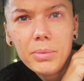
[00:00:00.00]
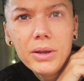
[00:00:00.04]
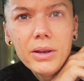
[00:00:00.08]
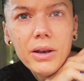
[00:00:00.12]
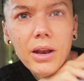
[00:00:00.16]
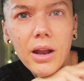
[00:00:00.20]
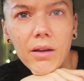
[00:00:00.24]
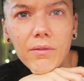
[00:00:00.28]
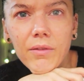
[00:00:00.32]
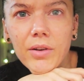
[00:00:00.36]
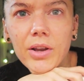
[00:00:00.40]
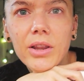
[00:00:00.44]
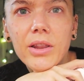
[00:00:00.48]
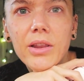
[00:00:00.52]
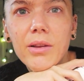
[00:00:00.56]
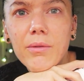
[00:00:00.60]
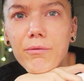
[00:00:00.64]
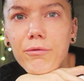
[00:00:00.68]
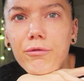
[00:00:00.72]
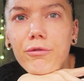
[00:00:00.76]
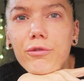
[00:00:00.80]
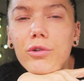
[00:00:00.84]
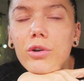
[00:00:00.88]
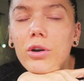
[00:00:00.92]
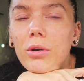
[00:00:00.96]
been having
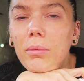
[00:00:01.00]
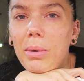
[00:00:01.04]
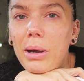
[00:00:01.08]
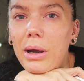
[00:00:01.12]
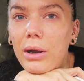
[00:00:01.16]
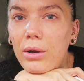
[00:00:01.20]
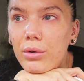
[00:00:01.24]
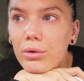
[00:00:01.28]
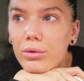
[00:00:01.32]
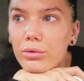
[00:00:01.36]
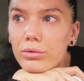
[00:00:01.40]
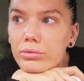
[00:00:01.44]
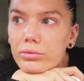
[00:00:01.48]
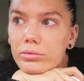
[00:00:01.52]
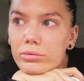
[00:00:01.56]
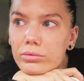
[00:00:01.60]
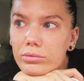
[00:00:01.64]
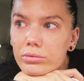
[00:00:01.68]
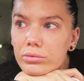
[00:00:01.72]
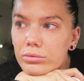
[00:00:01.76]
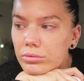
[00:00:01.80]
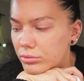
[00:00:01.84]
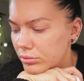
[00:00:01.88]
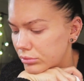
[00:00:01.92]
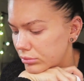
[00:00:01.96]
them for about
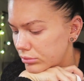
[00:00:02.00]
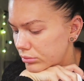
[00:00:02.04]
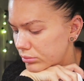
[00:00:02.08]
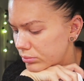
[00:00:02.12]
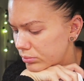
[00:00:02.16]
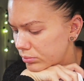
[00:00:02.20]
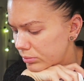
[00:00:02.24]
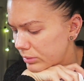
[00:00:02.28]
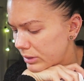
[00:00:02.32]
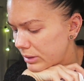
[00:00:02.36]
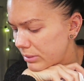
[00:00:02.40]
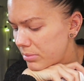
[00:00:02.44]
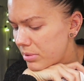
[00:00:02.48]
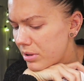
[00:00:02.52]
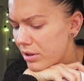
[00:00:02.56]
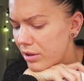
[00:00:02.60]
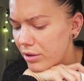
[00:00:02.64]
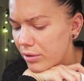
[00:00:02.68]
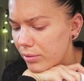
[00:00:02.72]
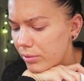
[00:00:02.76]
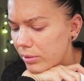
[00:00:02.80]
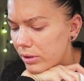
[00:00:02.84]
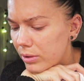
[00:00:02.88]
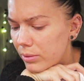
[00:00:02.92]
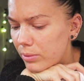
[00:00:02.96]
maybe
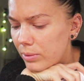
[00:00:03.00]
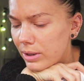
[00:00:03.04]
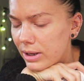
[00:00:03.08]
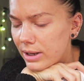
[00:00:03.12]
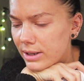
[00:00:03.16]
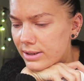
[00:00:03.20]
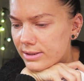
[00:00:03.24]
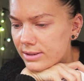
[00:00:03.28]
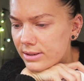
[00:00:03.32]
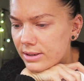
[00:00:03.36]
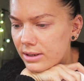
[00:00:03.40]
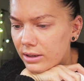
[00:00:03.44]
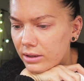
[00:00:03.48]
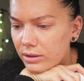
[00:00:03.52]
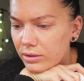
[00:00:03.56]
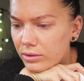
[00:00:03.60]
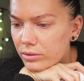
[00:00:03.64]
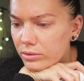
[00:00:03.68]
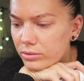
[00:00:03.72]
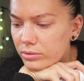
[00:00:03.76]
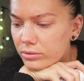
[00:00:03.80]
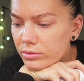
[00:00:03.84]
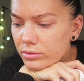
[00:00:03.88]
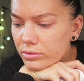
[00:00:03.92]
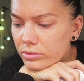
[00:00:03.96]
3 weeks
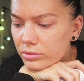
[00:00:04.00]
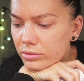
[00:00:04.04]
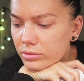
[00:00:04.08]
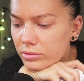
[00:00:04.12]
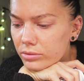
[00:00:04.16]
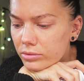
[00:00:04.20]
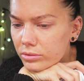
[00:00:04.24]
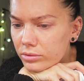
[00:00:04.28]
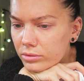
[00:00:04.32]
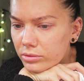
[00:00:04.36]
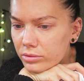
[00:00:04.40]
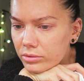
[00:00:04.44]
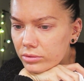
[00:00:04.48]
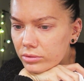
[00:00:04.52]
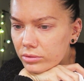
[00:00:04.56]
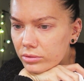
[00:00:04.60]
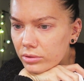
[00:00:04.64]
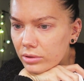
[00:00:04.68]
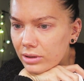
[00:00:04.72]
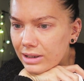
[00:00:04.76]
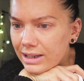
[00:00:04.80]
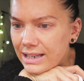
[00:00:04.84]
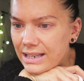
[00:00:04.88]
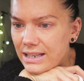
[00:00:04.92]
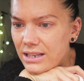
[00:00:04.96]
now.
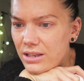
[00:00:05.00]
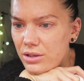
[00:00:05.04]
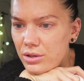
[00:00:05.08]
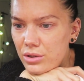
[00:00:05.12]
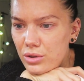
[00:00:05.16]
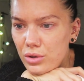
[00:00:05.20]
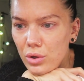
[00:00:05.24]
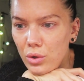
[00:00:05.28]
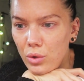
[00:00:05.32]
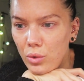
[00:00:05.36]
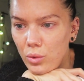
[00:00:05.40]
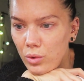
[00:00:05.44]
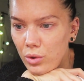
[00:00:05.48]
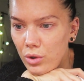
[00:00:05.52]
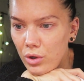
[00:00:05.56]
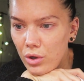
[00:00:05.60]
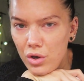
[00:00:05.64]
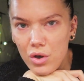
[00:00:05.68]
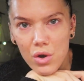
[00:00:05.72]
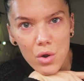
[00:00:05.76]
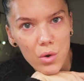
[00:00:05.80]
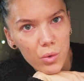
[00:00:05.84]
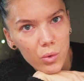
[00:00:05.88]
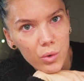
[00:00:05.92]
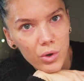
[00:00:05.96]
I
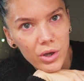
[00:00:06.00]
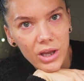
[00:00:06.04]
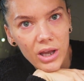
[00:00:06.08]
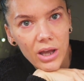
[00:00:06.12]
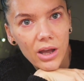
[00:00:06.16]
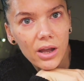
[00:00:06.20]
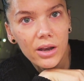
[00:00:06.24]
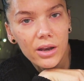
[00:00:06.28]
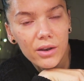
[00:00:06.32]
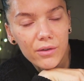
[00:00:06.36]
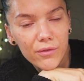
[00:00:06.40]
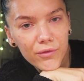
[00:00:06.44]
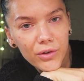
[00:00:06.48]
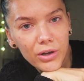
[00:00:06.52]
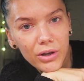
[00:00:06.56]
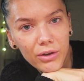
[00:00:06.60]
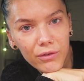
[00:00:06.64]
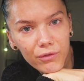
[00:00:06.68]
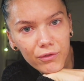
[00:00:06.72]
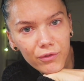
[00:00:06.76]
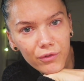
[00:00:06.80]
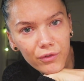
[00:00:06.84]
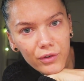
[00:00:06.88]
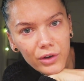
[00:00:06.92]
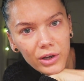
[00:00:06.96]
don't know yet if I
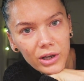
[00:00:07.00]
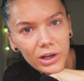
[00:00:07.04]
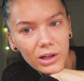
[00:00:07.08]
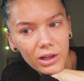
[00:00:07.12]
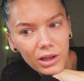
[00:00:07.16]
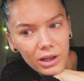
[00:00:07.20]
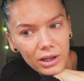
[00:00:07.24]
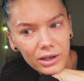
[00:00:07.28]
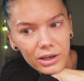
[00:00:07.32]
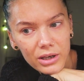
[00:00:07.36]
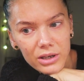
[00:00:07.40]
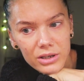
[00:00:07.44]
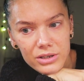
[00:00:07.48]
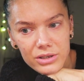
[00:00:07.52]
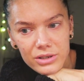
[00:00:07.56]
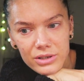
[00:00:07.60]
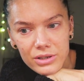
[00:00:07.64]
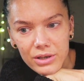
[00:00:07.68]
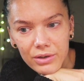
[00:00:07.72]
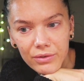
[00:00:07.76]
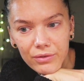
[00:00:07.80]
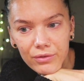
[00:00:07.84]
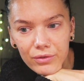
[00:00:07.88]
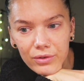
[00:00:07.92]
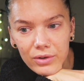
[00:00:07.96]
feel any
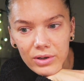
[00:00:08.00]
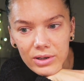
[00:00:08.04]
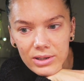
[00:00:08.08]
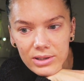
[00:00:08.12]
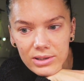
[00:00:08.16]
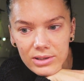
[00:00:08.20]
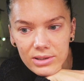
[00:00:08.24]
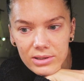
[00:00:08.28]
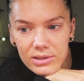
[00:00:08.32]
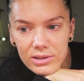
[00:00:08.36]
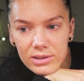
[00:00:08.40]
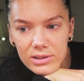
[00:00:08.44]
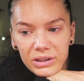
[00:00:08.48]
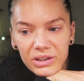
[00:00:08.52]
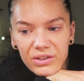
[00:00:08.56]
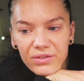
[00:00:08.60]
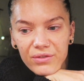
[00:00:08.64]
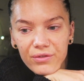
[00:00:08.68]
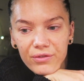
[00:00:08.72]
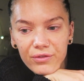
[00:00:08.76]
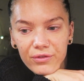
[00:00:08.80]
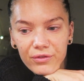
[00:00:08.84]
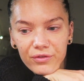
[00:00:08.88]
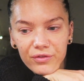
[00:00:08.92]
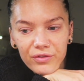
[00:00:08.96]
difference, but it
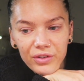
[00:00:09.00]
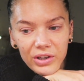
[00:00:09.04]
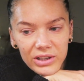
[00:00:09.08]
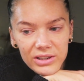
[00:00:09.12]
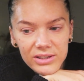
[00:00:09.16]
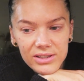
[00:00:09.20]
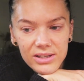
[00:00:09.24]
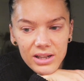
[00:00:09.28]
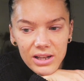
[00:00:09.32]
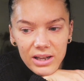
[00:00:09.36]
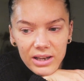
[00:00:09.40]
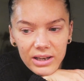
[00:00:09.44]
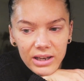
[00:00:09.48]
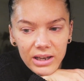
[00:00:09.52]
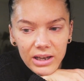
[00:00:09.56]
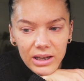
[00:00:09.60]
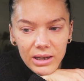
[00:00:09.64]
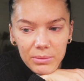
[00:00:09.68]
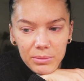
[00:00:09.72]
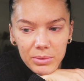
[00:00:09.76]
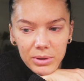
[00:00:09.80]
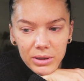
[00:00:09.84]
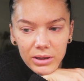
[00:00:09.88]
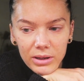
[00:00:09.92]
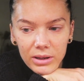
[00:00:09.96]
feels like I
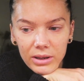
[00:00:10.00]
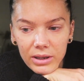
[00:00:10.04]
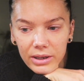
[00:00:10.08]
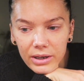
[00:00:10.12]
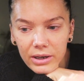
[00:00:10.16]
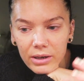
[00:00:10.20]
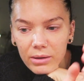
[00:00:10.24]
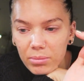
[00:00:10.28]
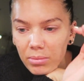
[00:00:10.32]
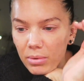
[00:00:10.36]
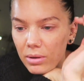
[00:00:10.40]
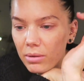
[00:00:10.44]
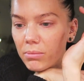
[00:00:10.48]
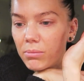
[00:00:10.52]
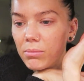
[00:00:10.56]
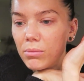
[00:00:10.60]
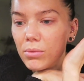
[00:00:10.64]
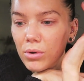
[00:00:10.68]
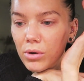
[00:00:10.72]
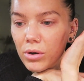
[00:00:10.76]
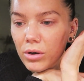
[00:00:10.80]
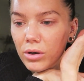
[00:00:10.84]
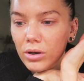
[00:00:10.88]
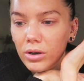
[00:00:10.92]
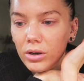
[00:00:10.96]
am a little bit
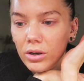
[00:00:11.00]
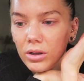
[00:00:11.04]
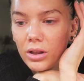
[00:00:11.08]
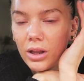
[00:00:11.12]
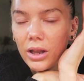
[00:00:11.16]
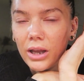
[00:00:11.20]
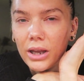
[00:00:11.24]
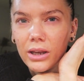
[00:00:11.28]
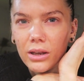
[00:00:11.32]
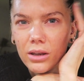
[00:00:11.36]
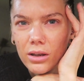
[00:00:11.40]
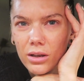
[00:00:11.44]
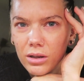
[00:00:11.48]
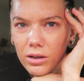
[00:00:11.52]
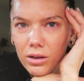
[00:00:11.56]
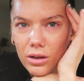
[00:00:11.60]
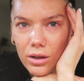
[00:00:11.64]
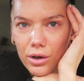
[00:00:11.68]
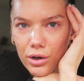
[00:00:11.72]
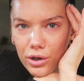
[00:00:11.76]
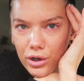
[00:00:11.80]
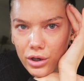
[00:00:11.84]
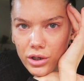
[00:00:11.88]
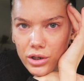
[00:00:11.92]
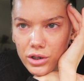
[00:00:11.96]
more like
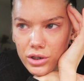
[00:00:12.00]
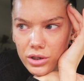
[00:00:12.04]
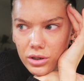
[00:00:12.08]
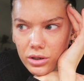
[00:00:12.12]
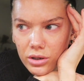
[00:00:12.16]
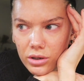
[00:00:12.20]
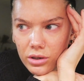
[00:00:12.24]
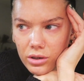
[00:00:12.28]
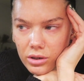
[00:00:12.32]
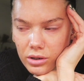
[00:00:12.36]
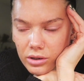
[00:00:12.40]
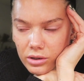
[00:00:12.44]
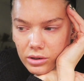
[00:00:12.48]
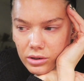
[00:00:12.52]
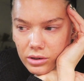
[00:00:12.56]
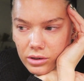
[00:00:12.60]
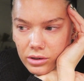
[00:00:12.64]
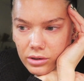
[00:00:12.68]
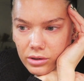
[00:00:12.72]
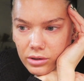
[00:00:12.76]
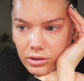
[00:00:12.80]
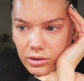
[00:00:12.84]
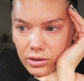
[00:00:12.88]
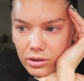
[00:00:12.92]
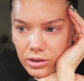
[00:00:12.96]
alert
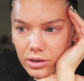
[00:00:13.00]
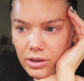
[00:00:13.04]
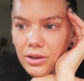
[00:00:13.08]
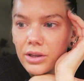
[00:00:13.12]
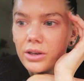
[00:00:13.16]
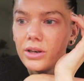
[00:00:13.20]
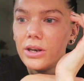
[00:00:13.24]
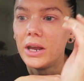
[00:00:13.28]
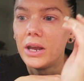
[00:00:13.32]
on the